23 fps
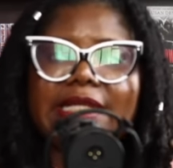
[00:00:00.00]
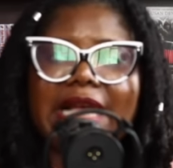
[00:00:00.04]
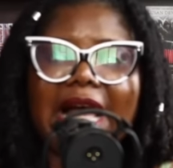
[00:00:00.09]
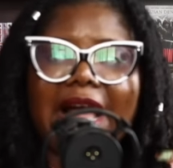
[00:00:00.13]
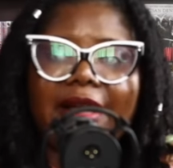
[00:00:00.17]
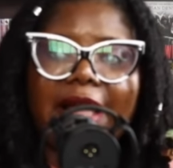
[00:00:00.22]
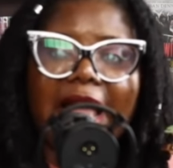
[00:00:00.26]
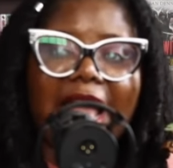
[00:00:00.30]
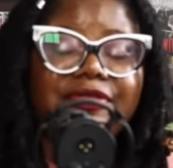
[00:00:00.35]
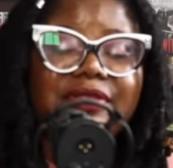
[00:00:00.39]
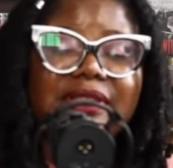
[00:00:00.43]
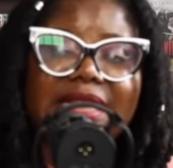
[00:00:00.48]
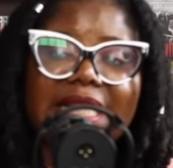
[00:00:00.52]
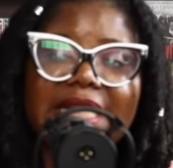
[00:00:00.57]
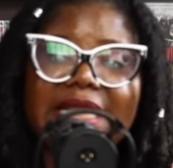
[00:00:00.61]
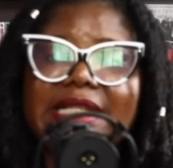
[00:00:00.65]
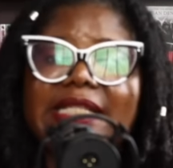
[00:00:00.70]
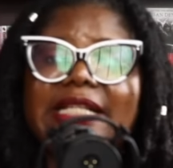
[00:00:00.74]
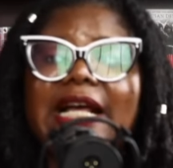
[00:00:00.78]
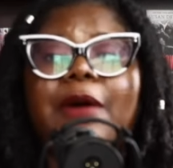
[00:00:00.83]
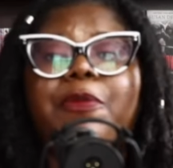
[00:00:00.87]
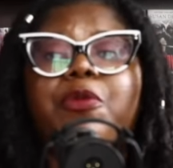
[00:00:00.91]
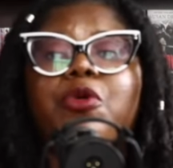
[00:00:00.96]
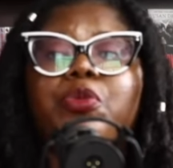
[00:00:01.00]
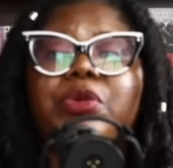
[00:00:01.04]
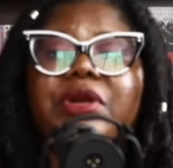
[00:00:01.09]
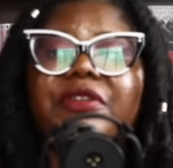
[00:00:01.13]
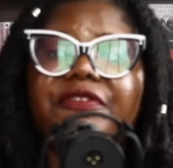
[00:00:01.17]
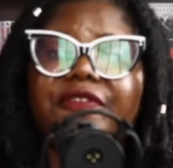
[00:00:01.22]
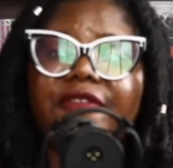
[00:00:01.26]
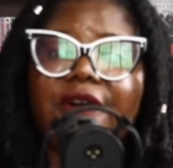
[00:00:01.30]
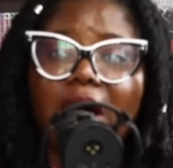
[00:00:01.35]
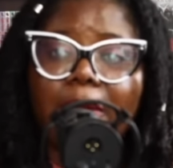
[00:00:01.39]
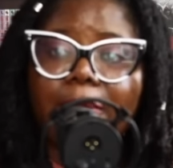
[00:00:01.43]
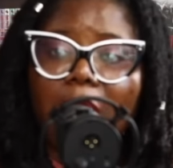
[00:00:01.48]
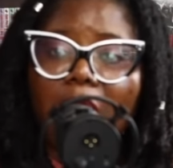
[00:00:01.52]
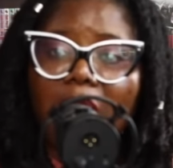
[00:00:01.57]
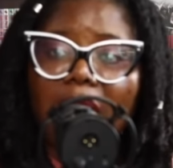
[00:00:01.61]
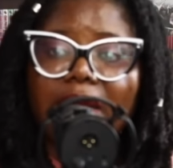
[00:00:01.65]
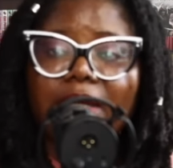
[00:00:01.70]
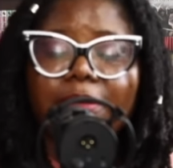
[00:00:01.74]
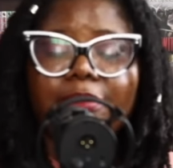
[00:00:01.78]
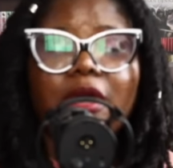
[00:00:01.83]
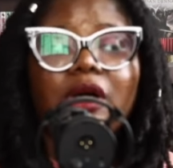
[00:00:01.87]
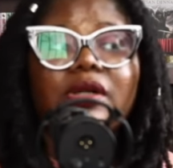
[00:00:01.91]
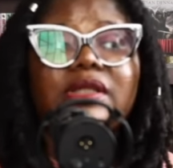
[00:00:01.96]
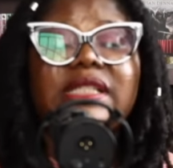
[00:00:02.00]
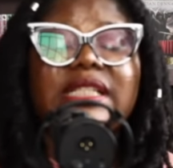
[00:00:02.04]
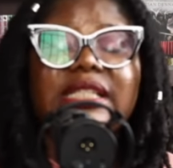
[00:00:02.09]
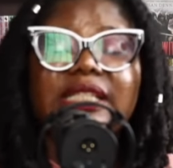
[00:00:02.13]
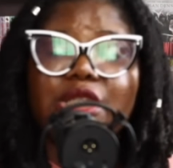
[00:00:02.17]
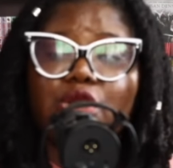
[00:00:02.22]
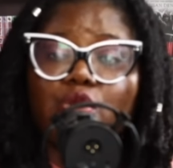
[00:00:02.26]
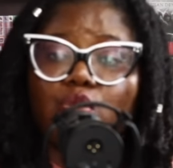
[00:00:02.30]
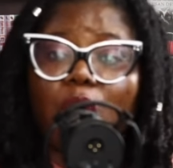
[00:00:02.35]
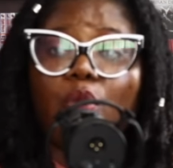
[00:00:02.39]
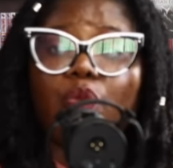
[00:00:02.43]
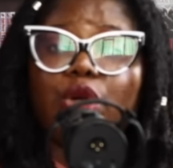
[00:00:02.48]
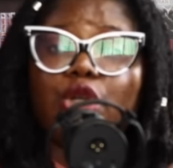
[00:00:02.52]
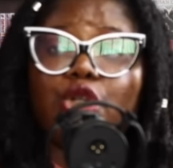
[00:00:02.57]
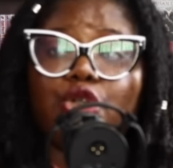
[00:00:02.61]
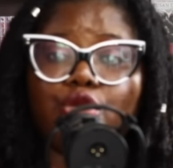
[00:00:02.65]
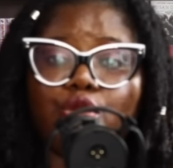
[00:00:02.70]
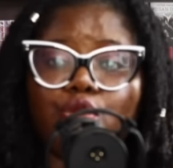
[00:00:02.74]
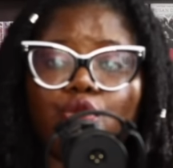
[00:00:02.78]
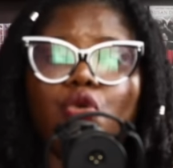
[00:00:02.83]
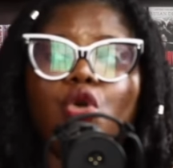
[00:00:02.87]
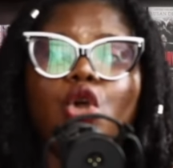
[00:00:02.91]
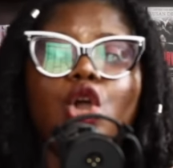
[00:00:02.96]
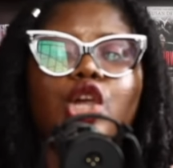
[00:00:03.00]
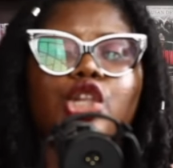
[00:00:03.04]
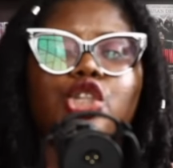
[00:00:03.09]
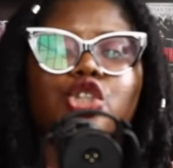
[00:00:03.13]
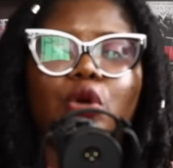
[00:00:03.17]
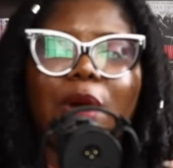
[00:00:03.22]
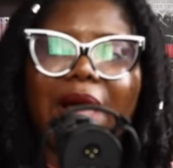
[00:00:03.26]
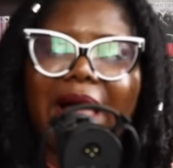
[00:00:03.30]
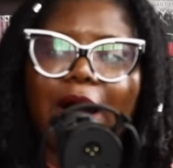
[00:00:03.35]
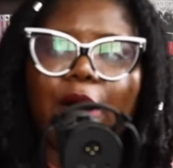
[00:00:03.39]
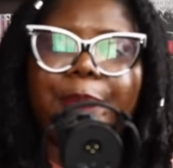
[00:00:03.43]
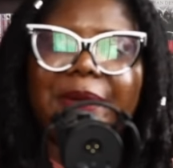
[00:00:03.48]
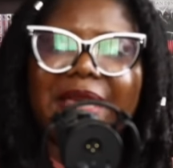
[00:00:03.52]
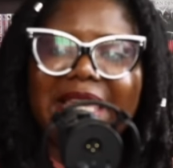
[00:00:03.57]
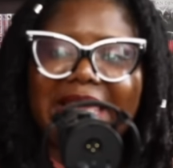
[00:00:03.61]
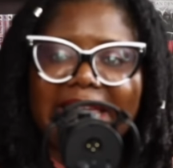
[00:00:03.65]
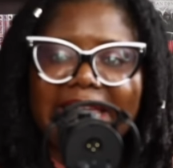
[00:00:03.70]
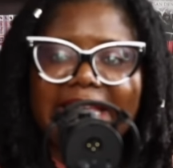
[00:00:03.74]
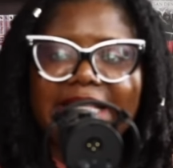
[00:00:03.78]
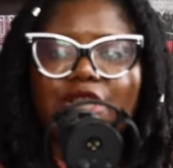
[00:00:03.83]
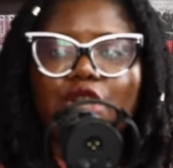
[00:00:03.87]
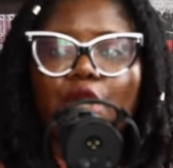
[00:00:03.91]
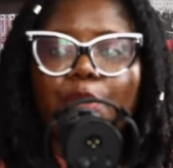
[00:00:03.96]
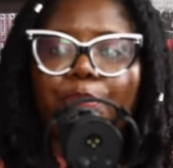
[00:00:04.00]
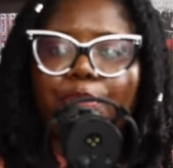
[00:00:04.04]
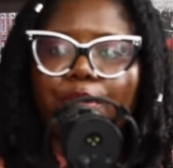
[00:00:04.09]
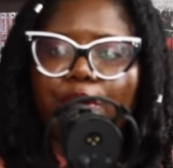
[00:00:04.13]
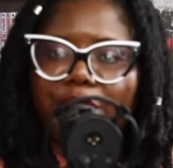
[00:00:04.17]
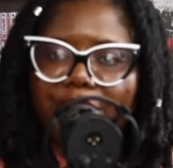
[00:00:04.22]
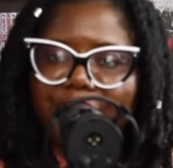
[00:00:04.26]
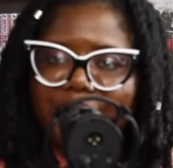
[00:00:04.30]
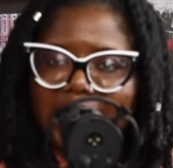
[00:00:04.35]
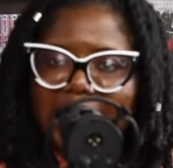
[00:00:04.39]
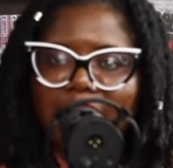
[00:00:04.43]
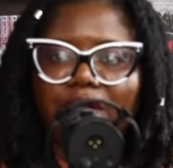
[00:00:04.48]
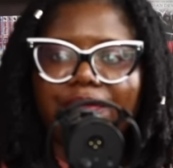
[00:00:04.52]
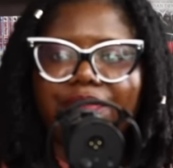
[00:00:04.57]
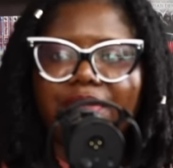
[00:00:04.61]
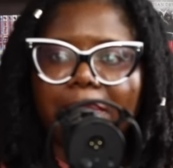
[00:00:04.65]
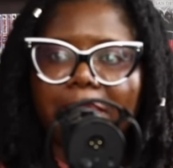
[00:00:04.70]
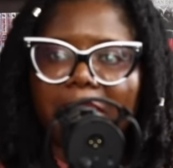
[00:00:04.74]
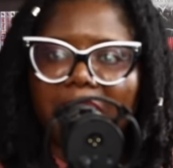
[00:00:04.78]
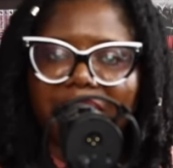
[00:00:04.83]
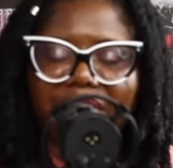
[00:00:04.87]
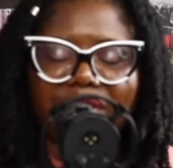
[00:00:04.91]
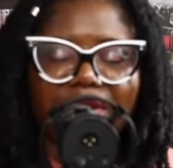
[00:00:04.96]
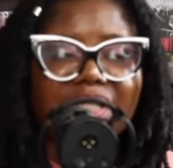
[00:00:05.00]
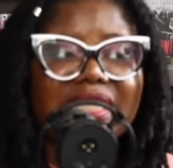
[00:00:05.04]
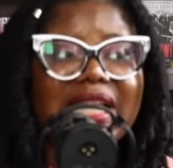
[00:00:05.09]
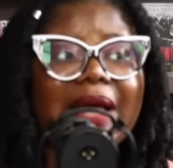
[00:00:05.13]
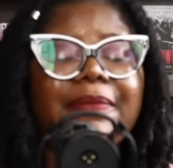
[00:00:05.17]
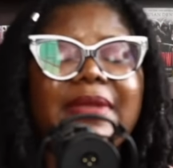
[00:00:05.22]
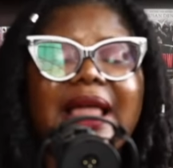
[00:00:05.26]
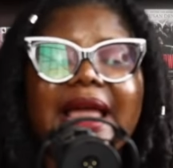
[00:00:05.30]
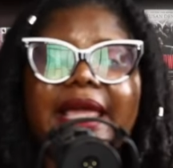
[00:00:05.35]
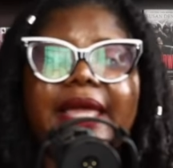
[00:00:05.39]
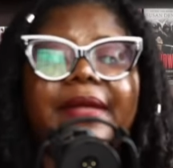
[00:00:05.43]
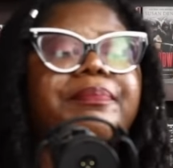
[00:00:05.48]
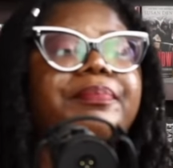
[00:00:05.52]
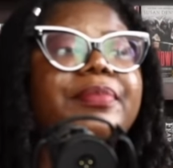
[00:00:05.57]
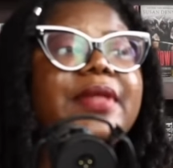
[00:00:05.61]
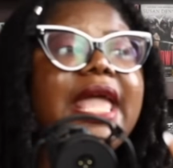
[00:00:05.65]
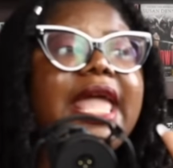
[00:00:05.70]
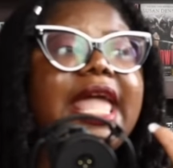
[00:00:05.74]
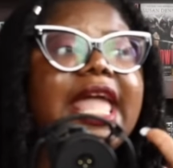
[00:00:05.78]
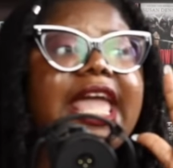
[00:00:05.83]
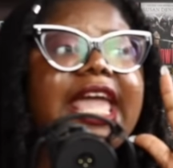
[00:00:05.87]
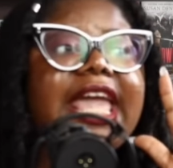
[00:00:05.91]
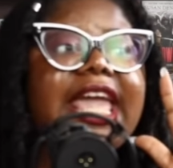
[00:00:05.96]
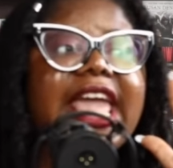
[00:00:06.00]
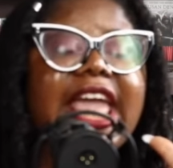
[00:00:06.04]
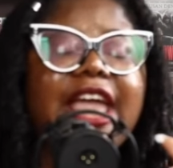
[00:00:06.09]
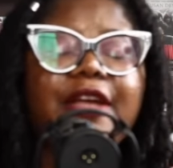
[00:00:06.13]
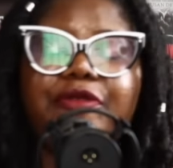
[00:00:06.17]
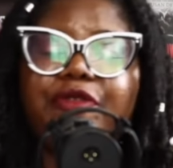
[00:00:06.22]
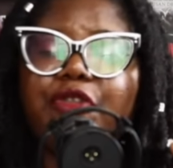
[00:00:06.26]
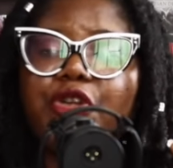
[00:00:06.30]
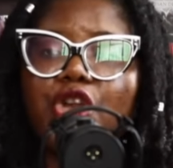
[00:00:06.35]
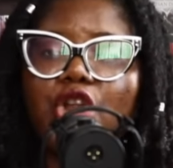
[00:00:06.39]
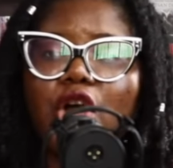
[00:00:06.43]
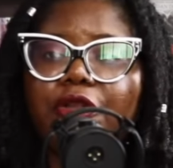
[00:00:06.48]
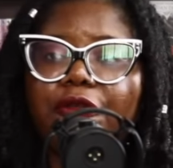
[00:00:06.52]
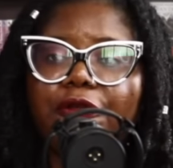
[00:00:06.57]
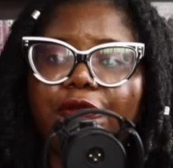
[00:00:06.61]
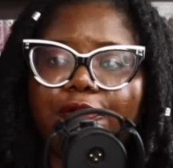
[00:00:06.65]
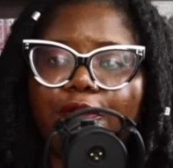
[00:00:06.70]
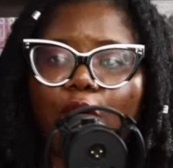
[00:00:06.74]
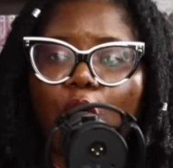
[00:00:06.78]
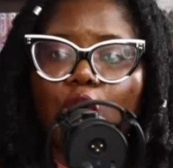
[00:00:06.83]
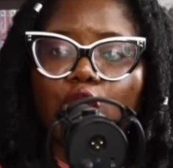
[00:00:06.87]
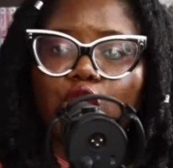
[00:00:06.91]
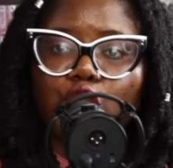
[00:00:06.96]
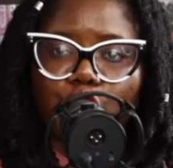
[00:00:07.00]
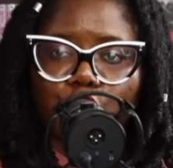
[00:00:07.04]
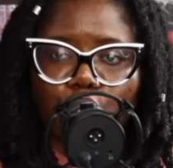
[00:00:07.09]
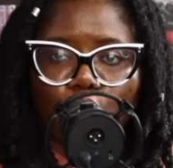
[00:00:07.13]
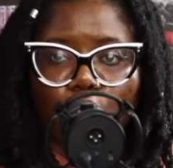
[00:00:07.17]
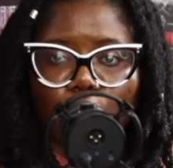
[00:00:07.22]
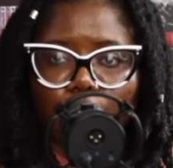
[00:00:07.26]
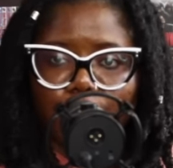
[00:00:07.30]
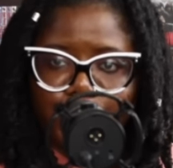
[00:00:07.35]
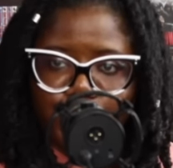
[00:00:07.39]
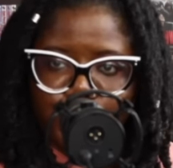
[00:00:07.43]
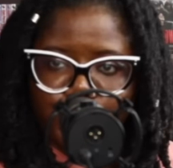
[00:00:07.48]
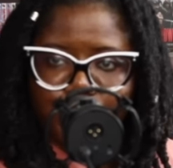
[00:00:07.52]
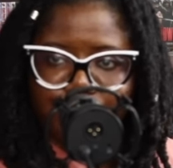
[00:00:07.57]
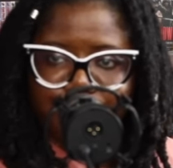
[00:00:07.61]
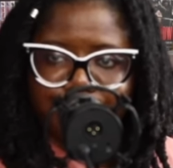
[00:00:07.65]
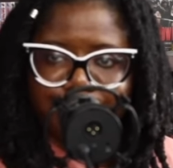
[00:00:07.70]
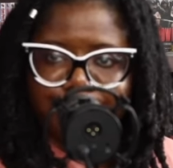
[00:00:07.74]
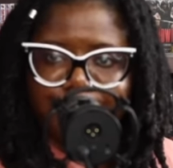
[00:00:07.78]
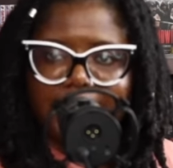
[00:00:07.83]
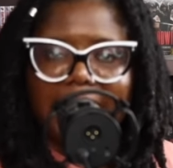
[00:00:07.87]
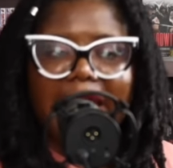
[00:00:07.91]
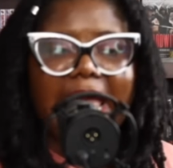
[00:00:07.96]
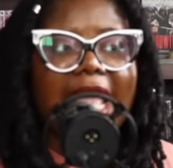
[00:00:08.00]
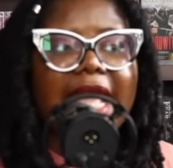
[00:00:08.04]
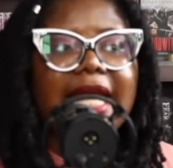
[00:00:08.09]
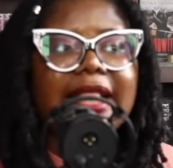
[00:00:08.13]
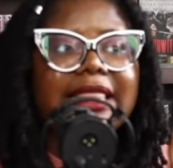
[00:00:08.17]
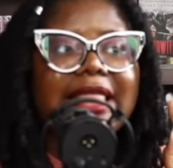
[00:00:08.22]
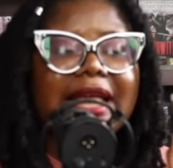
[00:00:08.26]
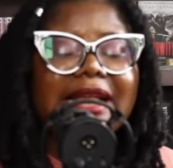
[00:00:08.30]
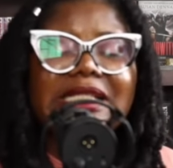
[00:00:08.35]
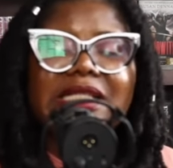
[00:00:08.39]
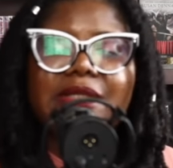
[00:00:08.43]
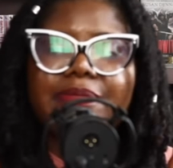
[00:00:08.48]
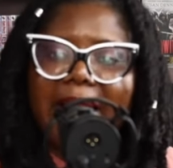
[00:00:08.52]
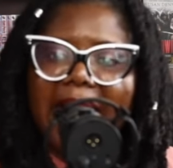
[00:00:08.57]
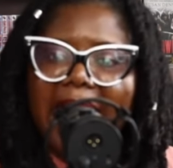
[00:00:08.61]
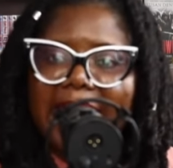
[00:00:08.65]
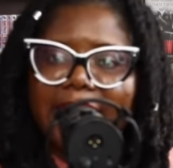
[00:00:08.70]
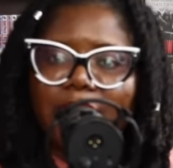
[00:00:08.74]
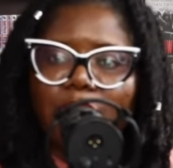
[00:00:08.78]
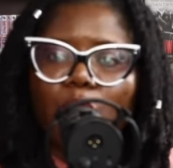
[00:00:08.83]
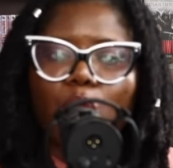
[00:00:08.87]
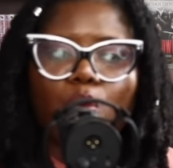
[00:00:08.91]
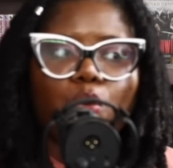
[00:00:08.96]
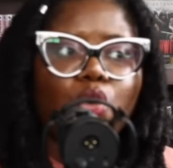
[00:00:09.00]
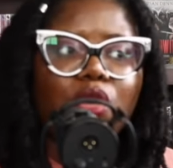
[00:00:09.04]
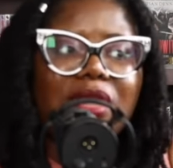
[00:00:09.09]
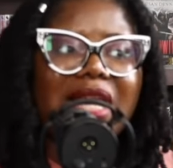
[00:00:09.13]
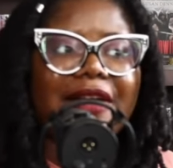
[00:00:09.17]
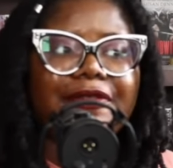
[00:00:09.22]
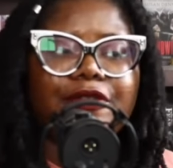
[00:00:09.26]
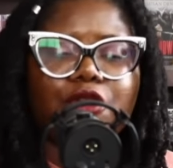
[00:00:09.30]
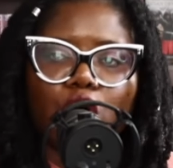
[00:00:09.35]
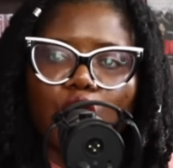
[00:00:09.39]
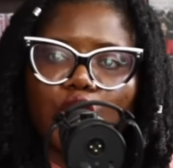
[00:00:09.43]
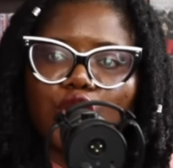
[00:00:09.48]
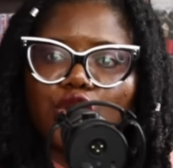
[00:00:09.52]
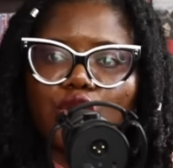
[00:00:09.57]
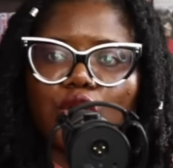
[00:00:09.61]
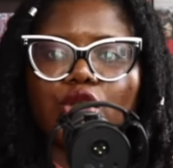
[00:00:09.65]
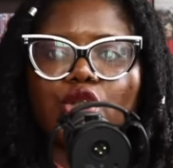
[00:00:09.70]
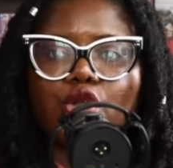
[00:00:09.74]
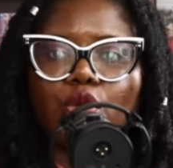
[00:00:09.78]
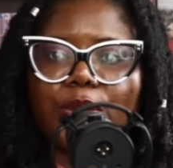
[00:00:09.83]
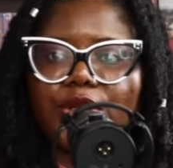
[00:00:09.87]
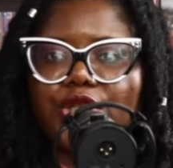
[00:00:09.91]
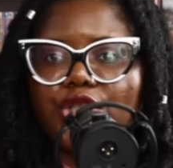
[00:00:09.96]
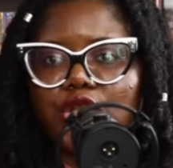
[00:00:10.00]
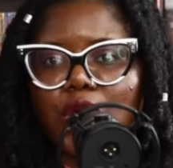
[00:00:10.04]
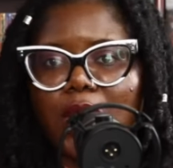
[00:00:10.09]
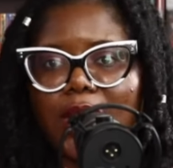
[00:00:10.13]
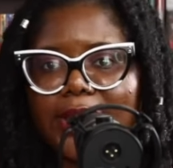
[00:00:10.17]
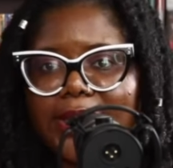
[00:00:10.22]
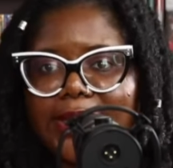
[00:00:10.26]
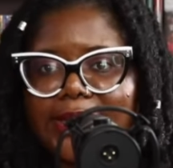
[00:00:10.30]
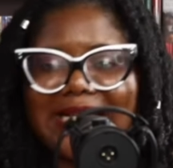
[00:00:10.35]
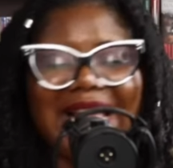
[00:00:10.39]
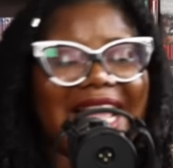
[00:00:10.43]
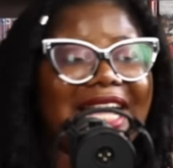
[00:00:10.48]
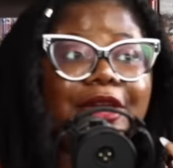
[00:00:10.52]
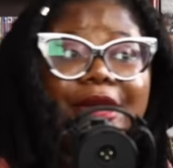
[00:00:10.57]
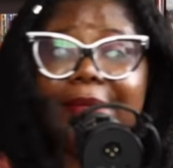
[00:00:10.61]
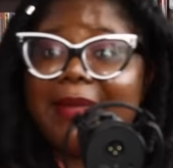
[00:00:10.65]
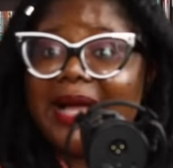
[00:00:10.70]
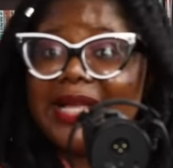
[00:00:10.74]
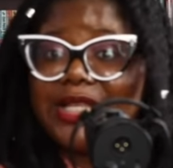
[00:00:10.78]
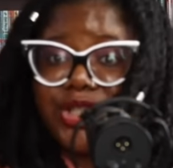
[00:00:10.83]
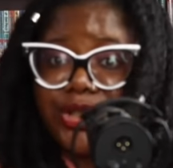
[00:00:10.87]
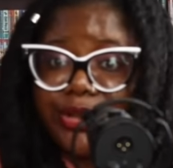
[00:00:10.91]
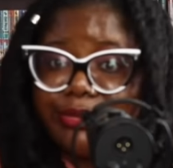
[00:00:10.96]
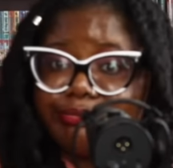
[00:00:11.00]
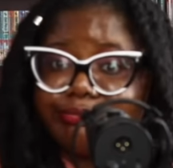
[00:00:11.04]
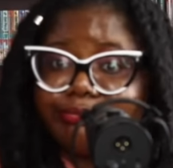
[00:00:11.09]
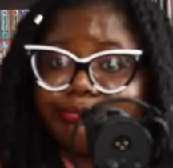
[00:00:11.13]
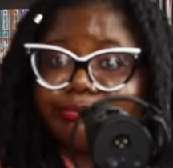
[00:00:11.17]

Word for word: I, have seen this happen with farm animals. This is what we do to help ease the birthing of the mothers. I'm like, If not for George, this man would have cost us Queen Charlotte. Can you imagine?